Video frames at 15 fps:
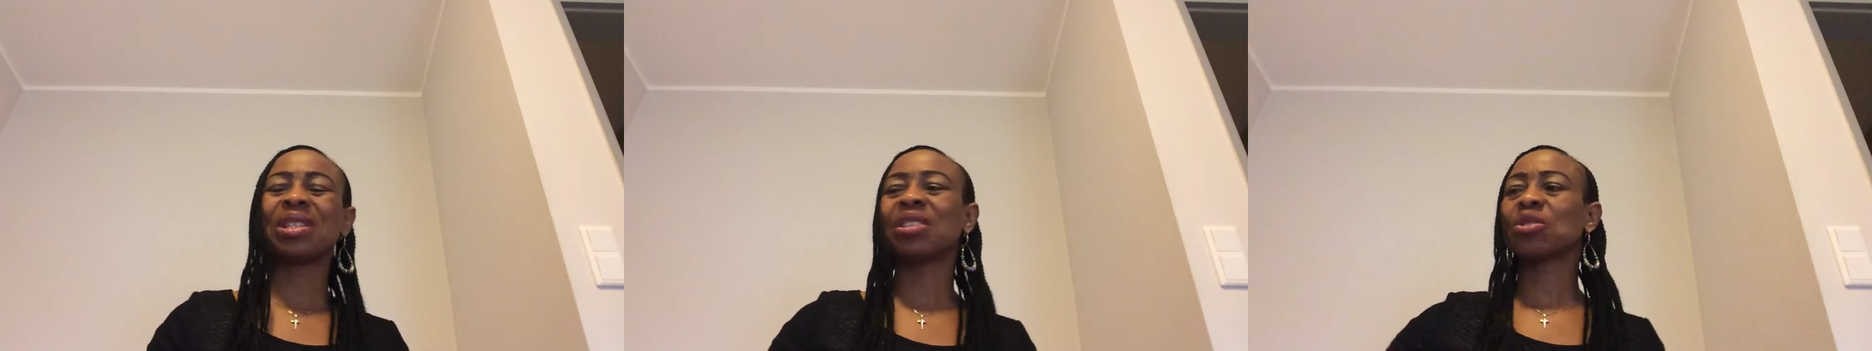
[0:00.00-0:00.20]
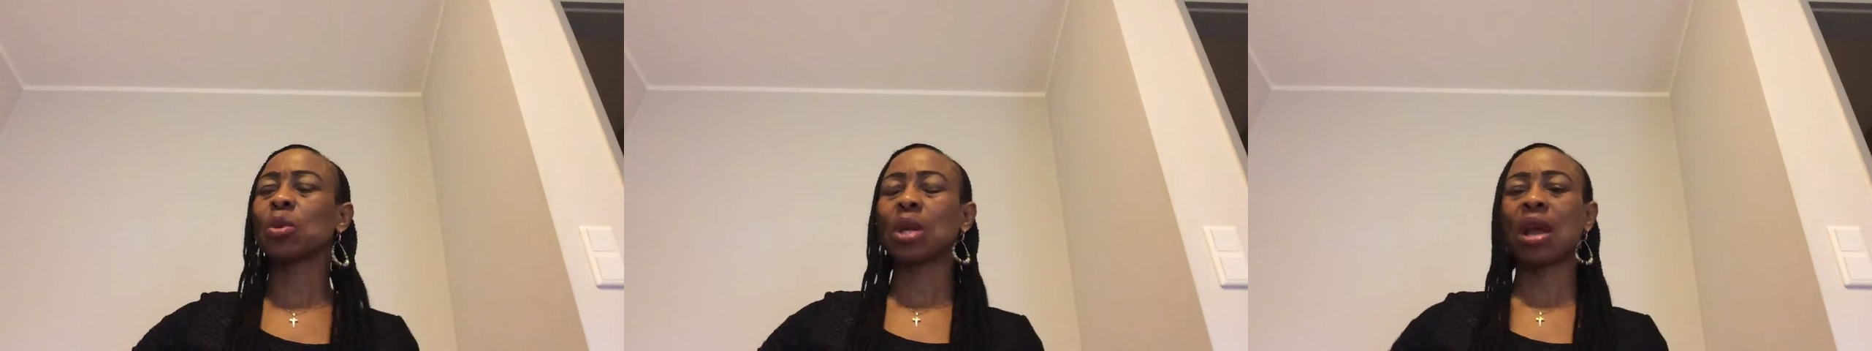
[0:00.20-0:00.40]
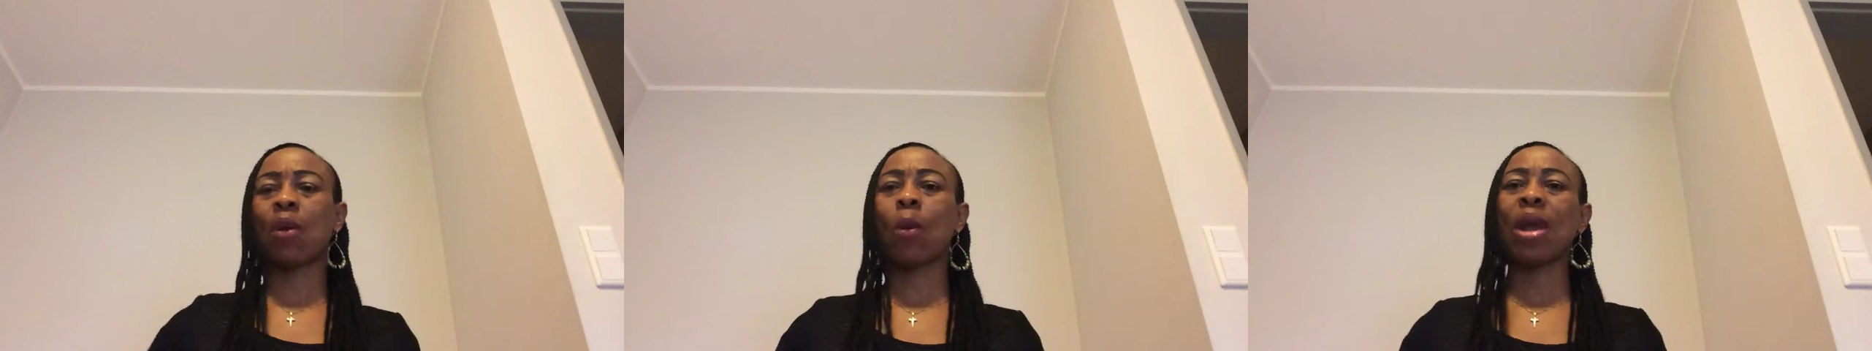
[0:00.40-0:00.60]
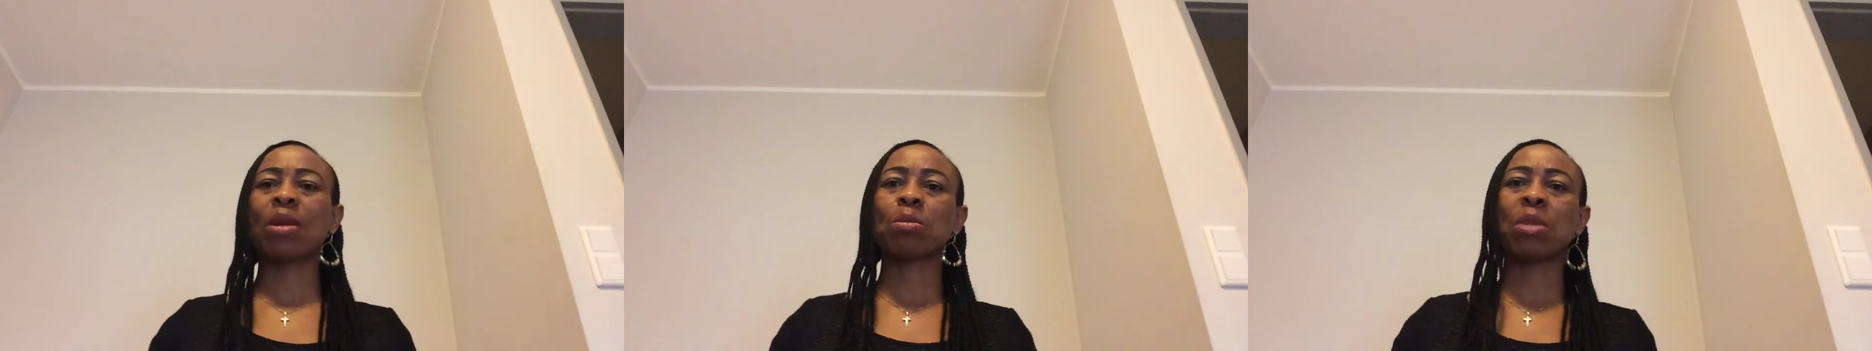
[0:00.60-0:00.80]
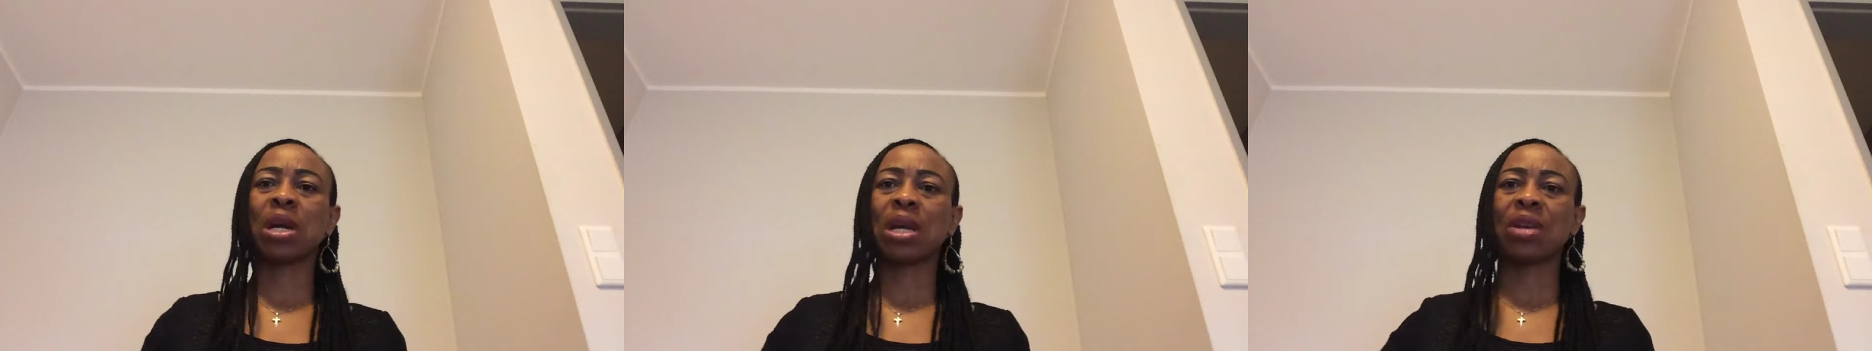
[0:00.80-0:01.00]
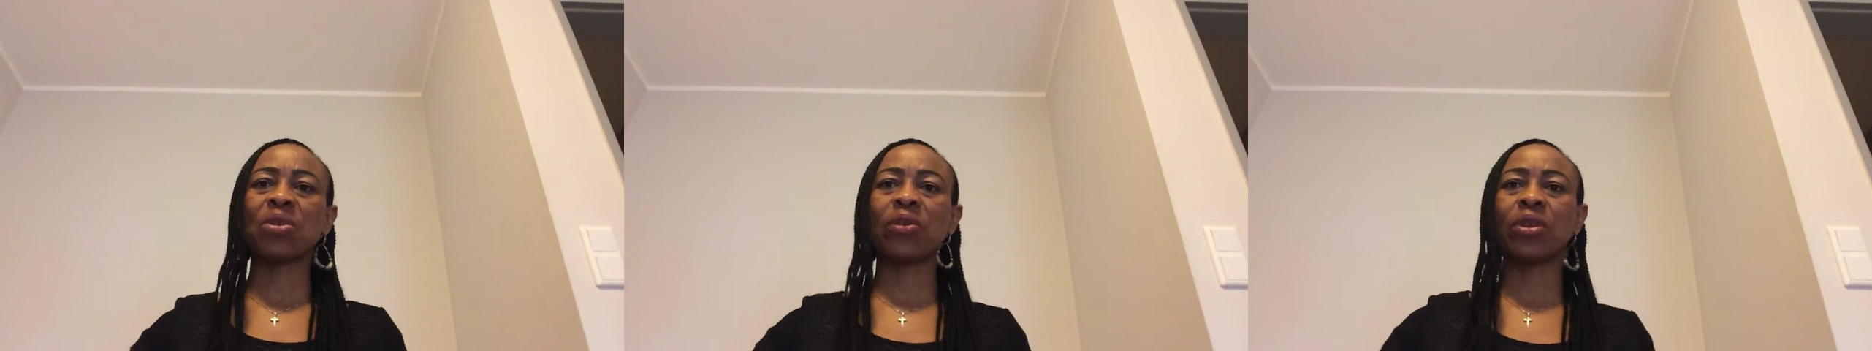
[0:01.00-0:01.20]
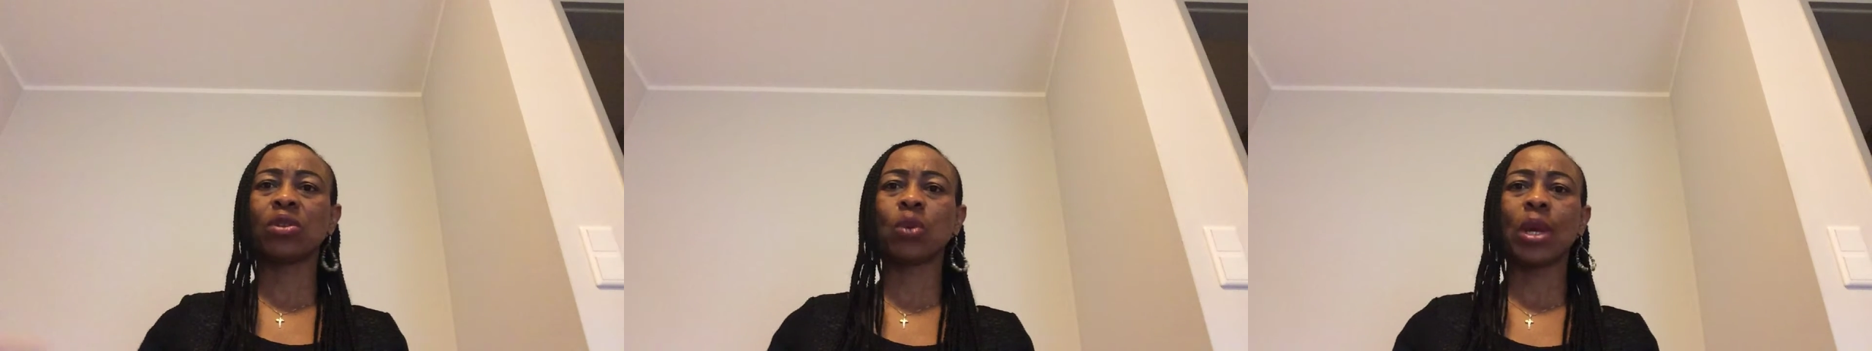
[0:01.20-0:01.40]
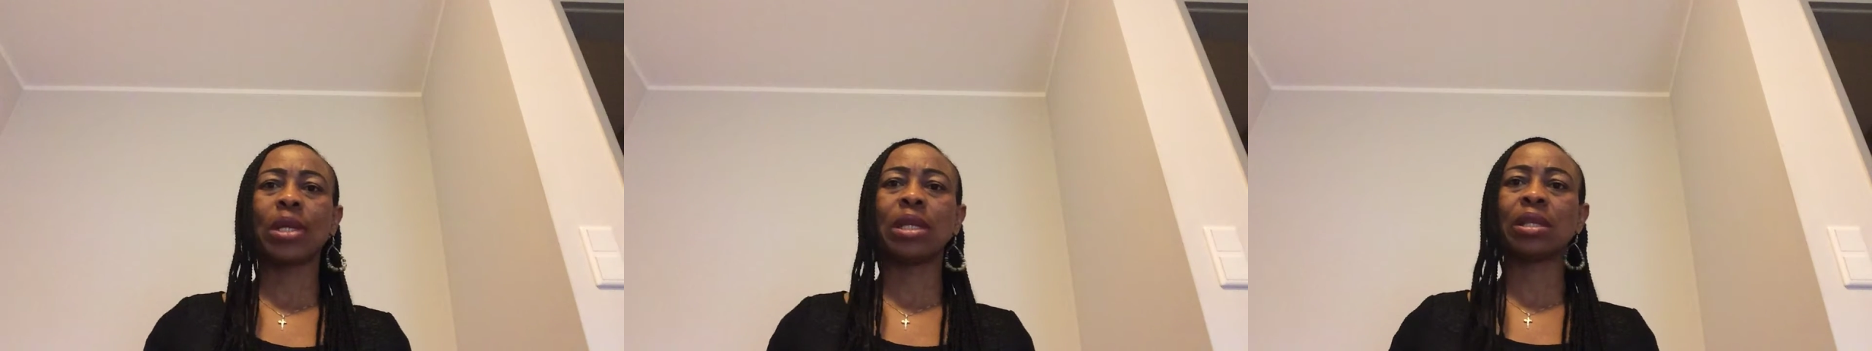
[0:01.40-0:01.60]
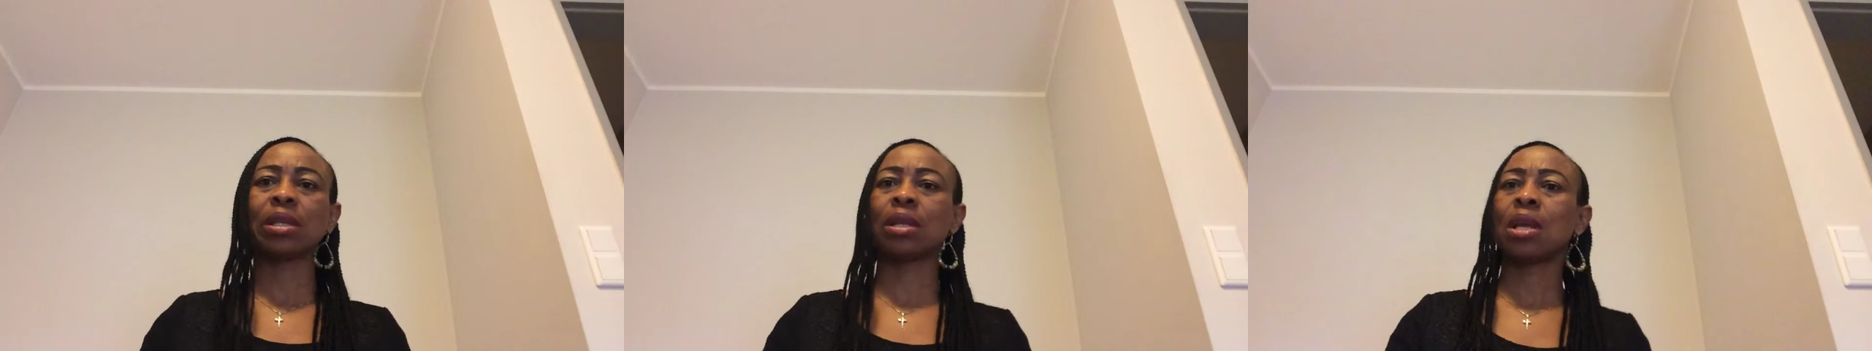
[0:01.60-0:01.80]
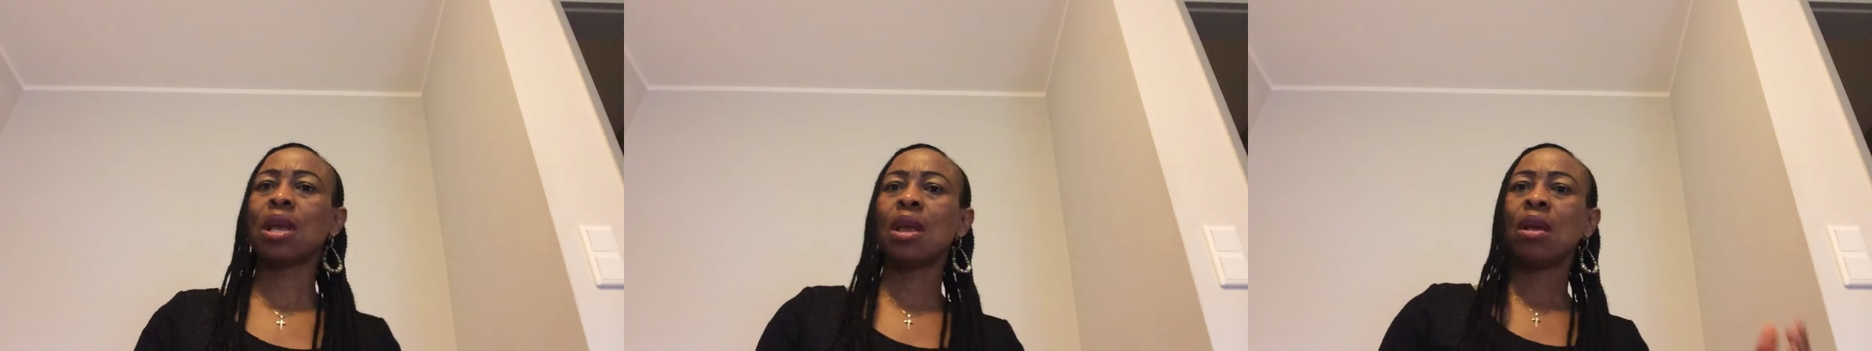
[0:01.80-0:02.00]
This one a white man and if you do
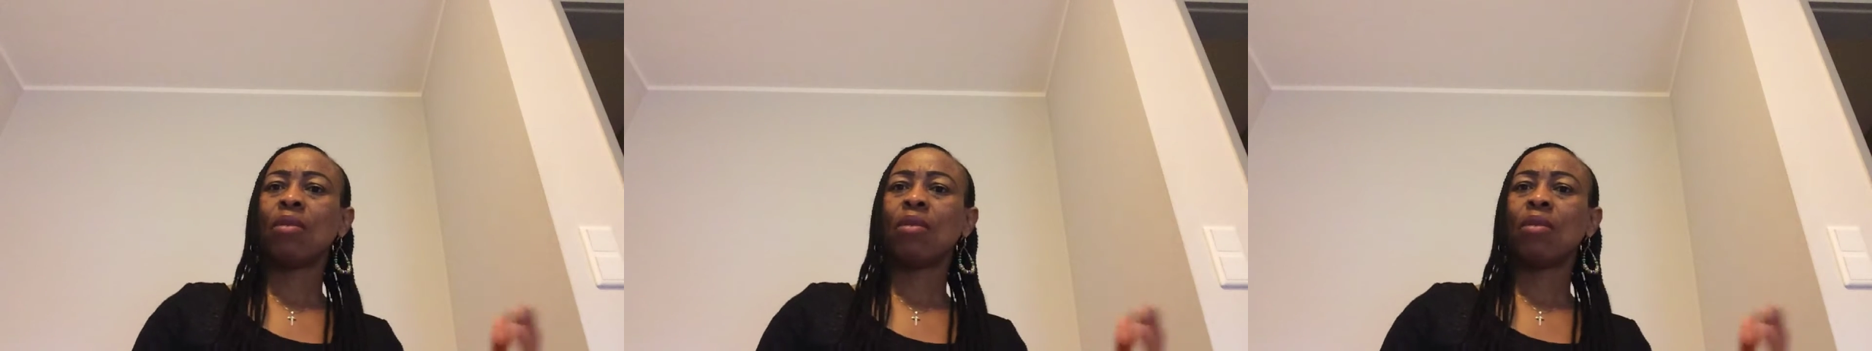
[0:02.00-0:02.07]
anything,